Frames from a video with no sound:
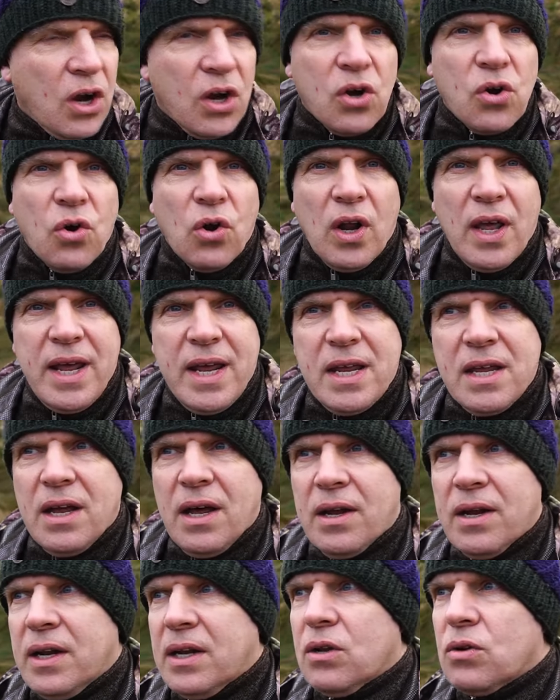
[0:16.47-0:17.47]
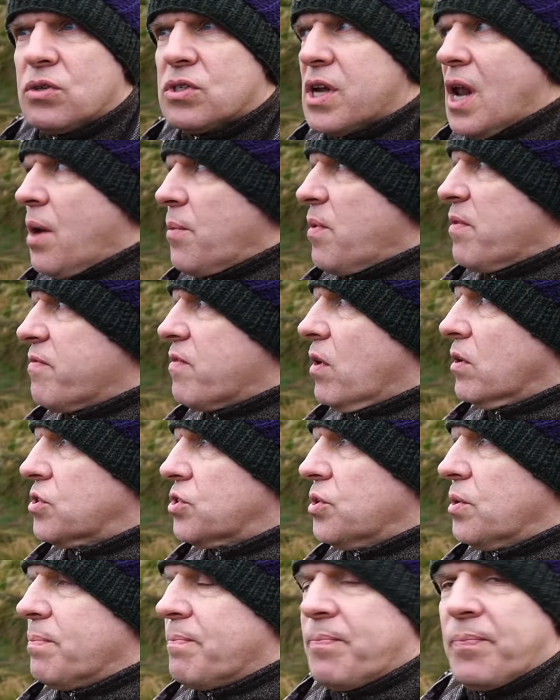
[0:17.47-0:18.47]
gully, and it looks like we've got
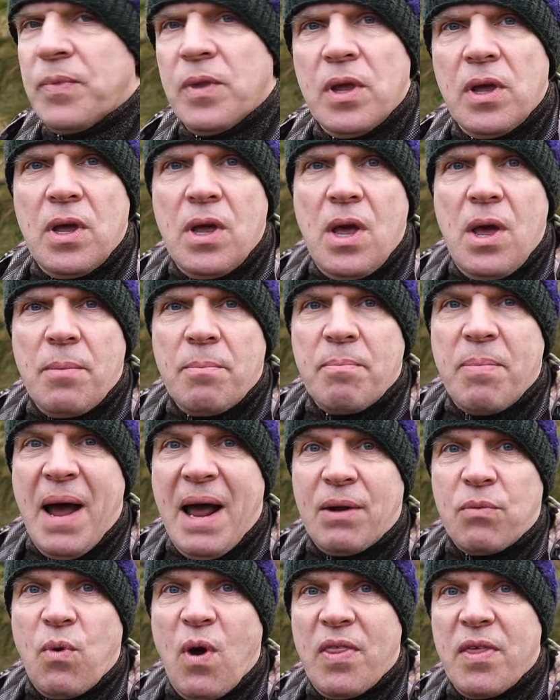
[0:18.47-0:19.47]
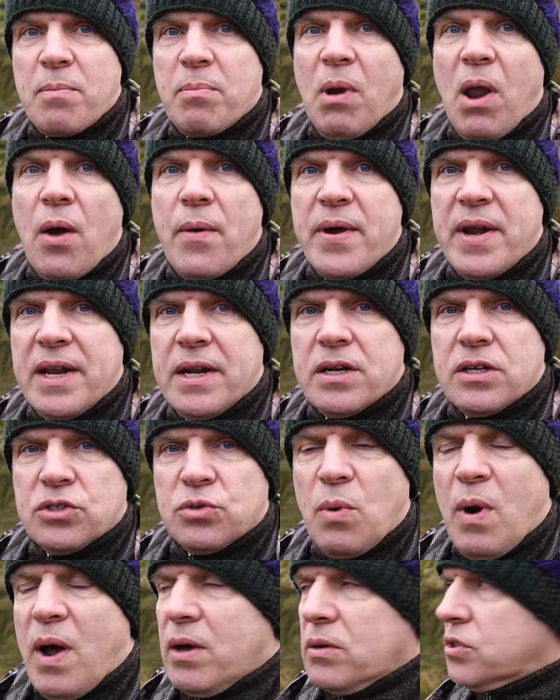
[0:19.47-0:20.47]
some bad weather blowing in as
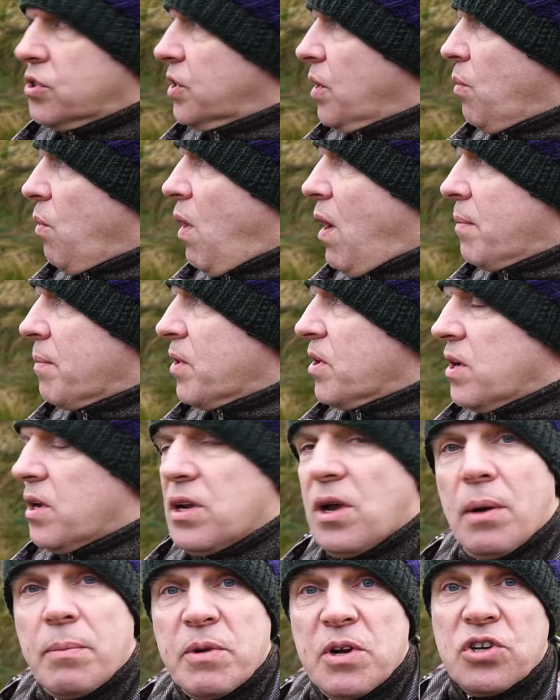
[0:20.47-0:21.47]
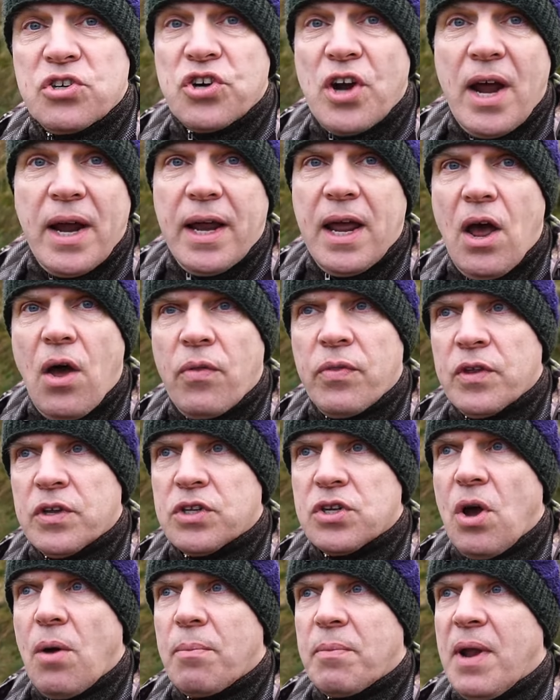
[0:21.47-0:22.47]
well. So what I'm going to do, I'm going to try and get on the
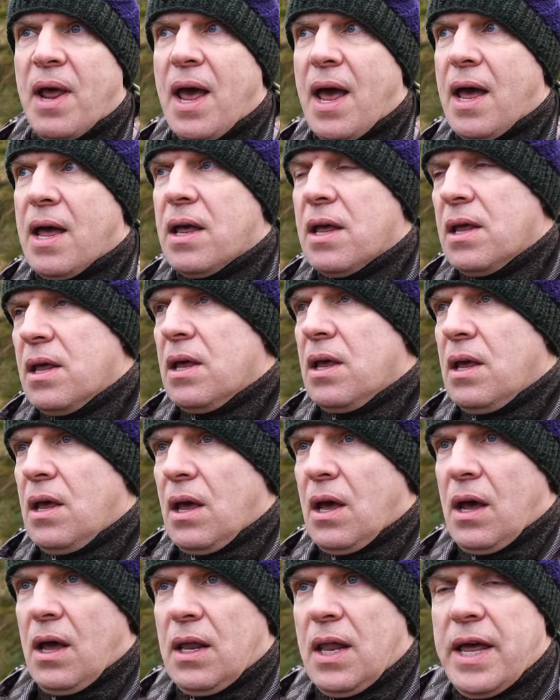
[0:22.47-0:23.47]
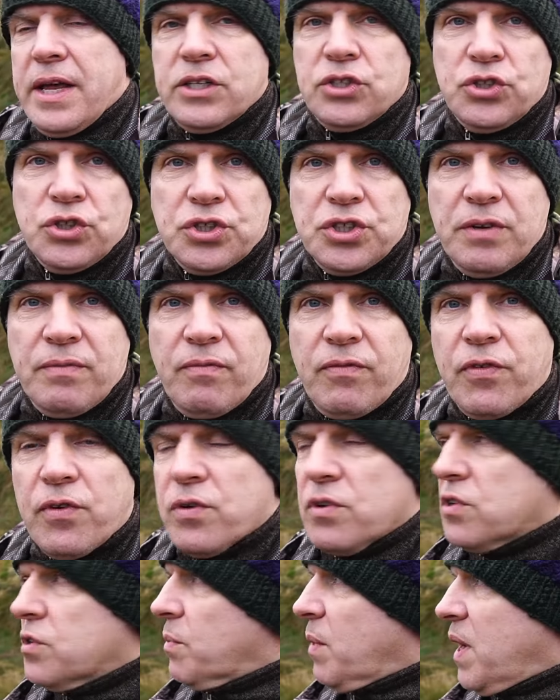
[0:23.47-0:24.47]
top now. Leia's just in
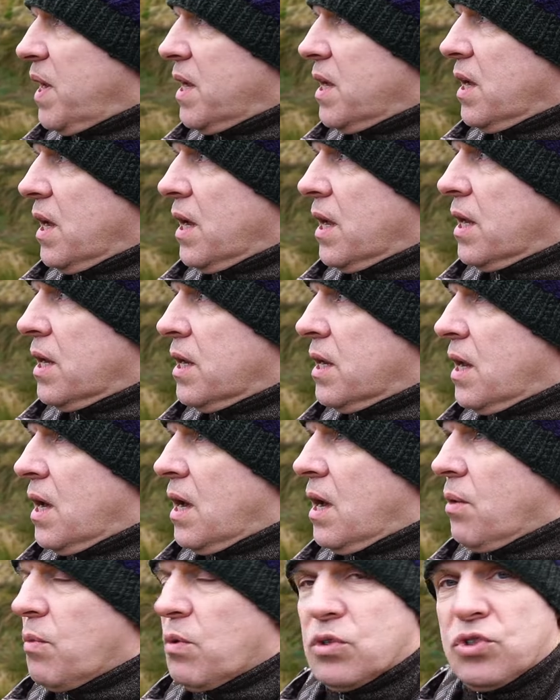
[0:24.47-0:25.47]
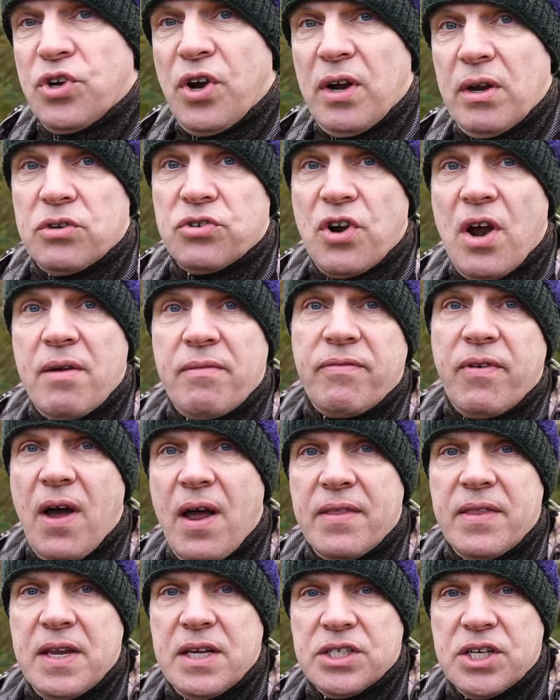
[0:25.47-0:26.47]
front of me, and we'll try and
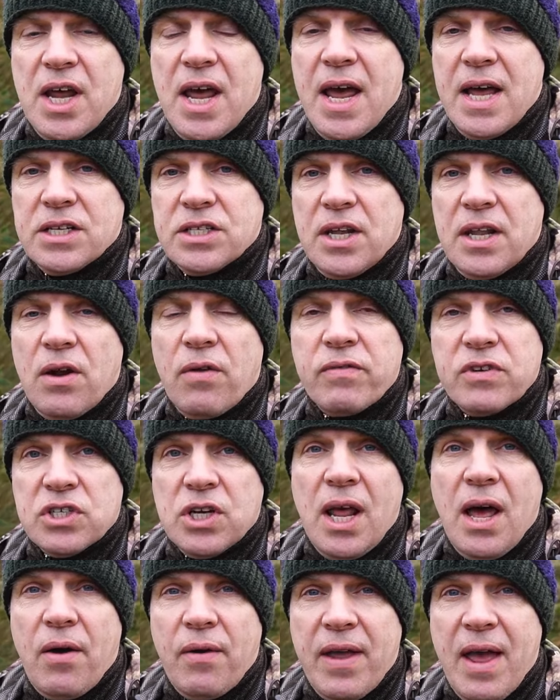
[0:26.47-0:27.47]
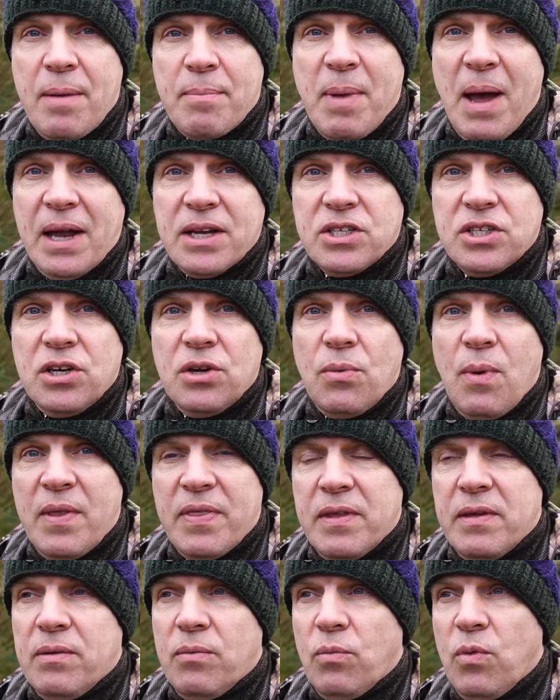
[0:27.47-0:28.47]
find these hares, and then obviously I'll get back to you
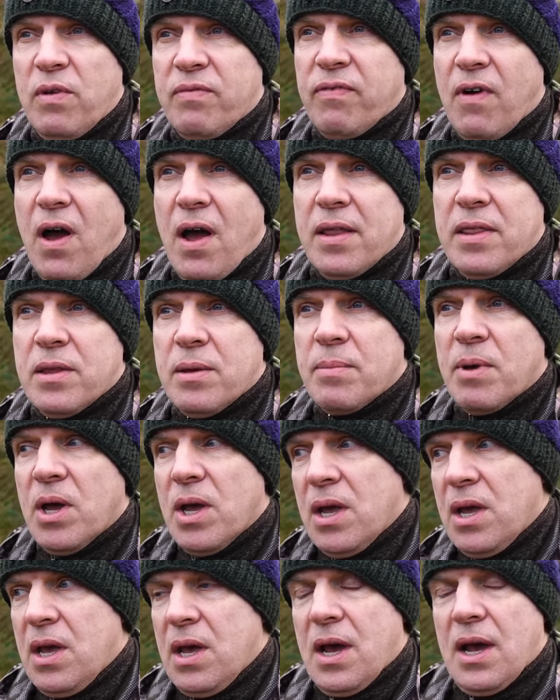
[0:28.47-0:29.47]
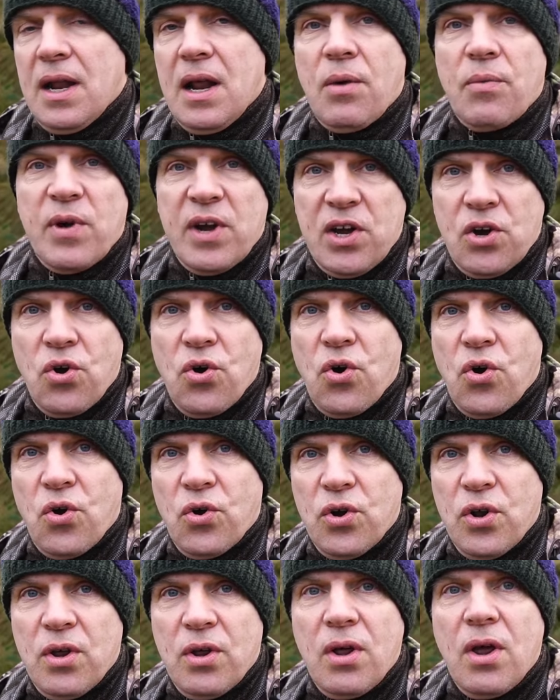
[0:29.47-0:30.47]
when we find them, and I'll record